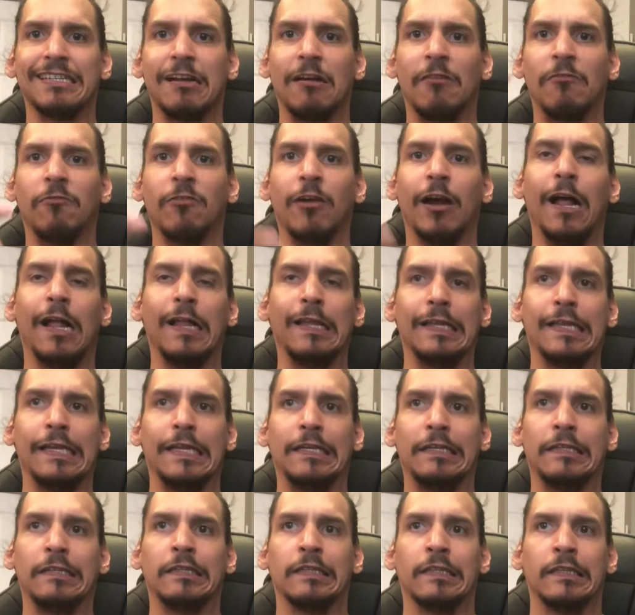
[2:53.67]
of
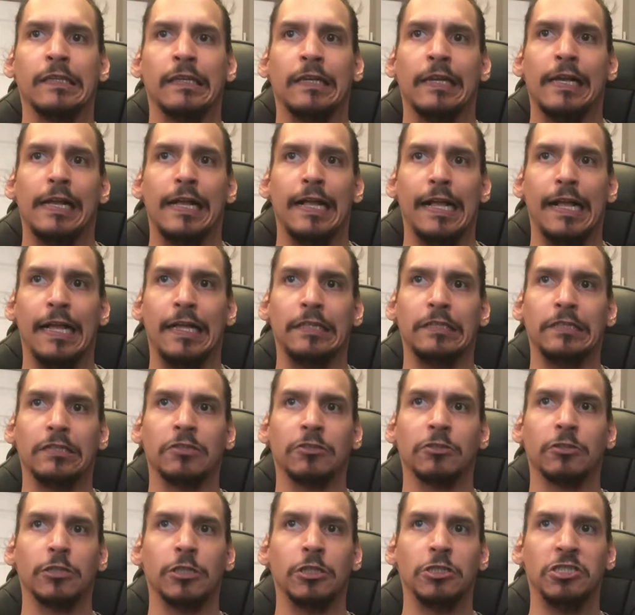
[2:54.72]
Rollin and
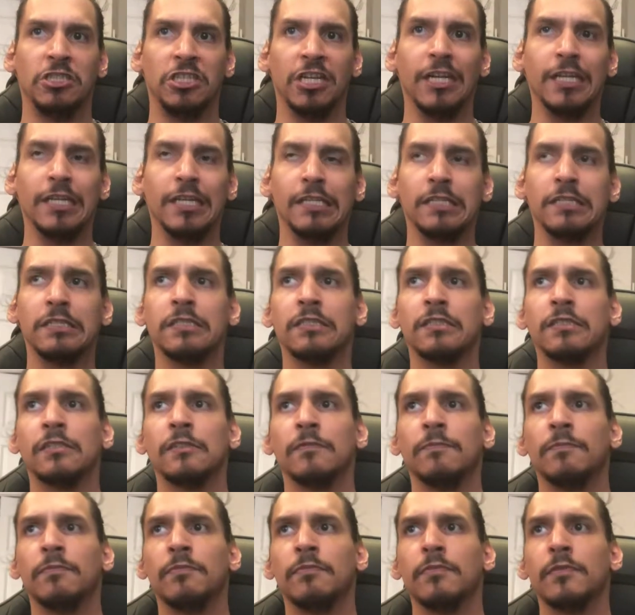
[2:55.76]
is sort of jealous
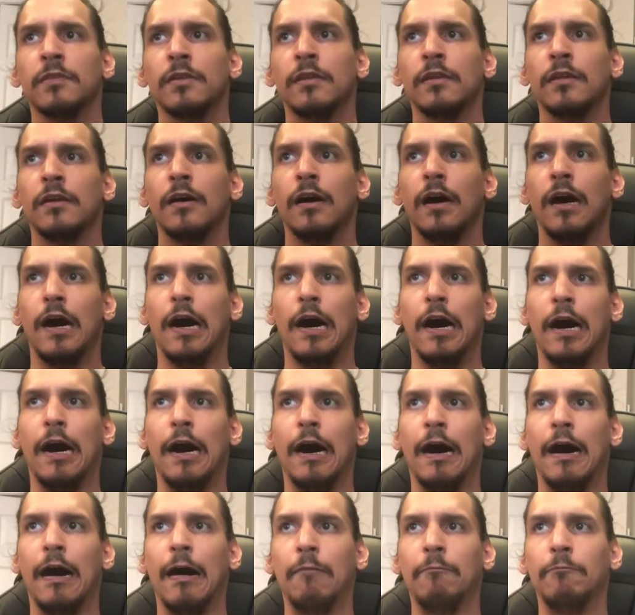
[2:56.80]

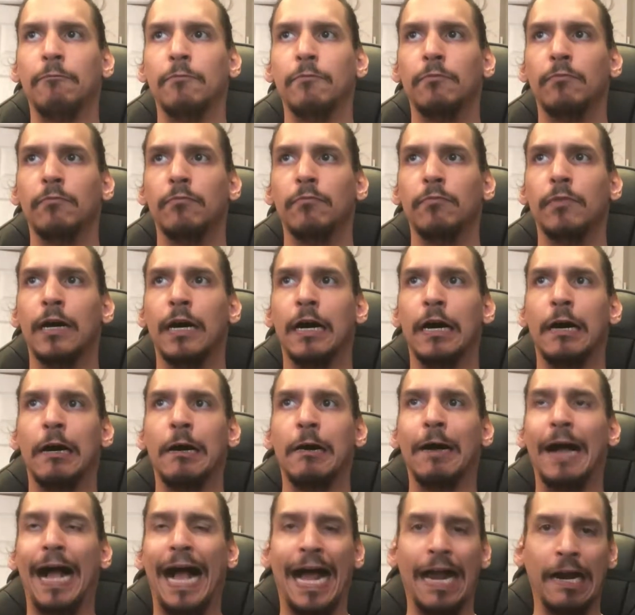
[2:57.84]
at
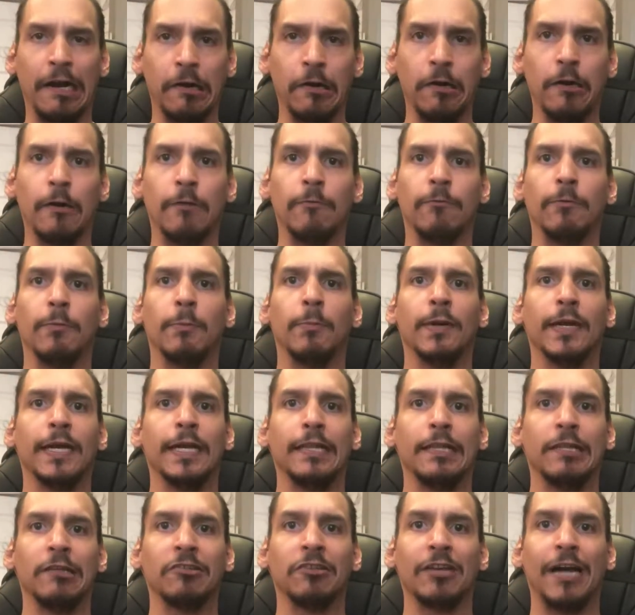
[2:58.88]
her for
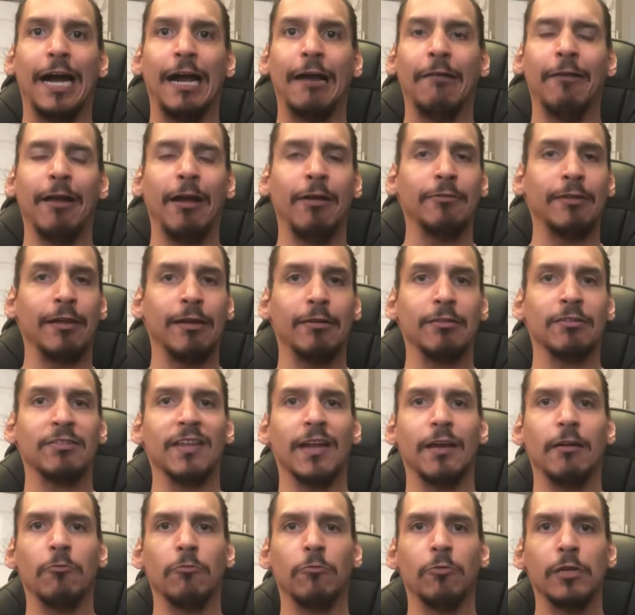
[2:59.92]
bringing this guy around. Now, it's
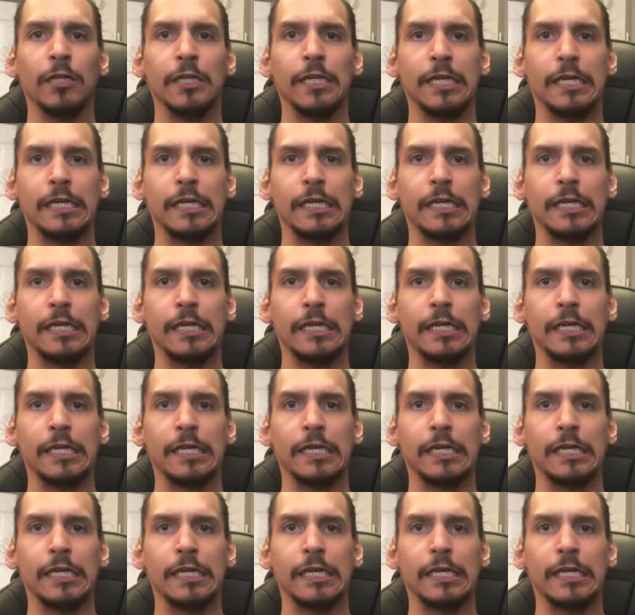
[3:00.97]
not really